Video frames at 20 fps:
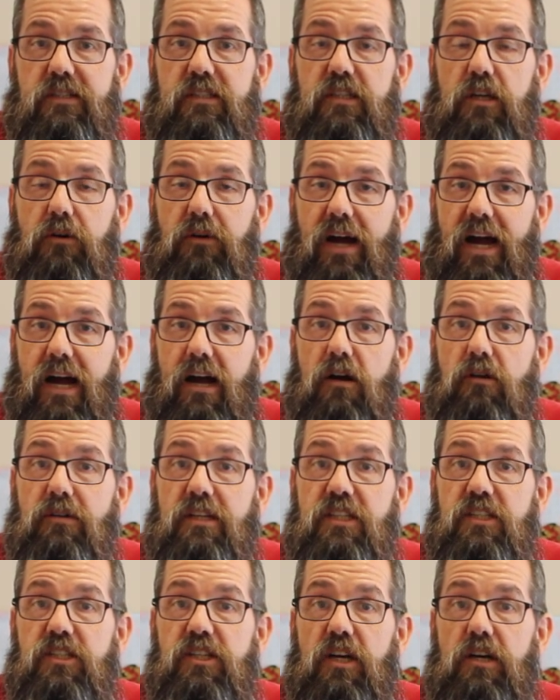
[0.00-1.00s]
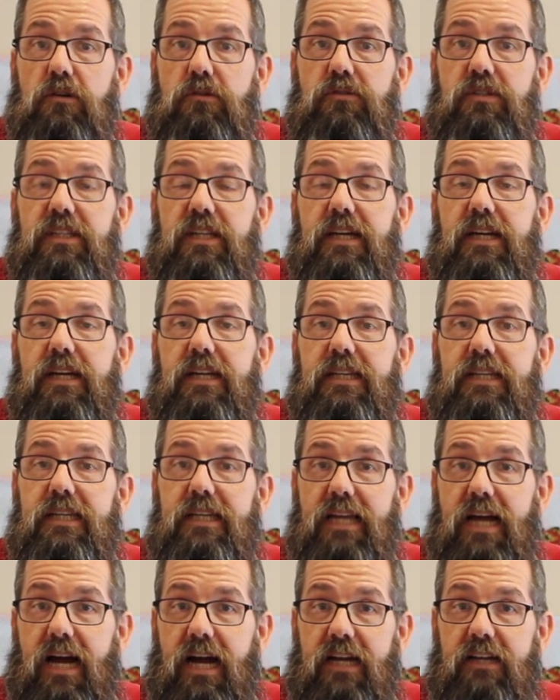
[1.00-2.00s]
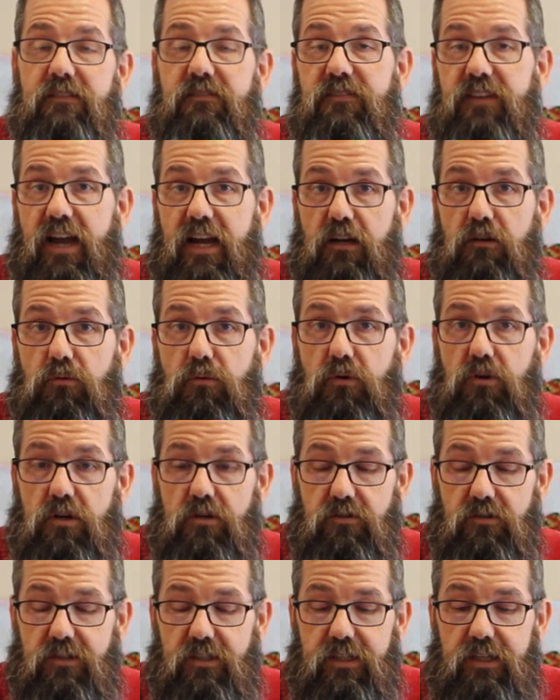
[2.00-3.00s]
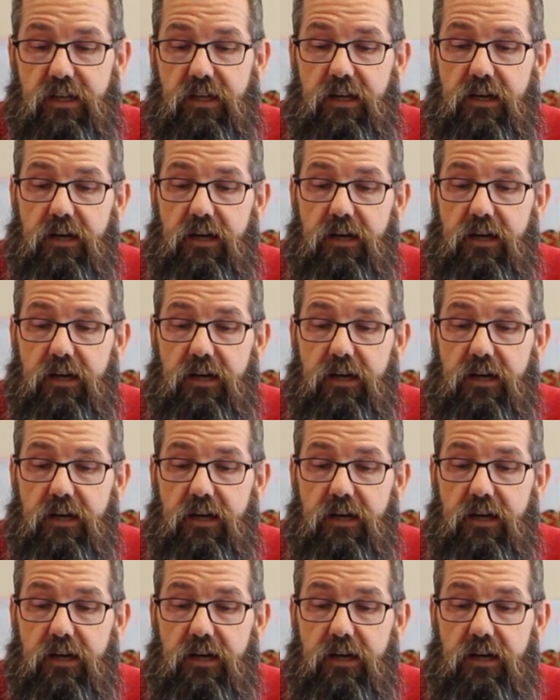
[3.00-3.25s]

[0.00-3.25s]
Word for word: so I only chose 9 fat quarters.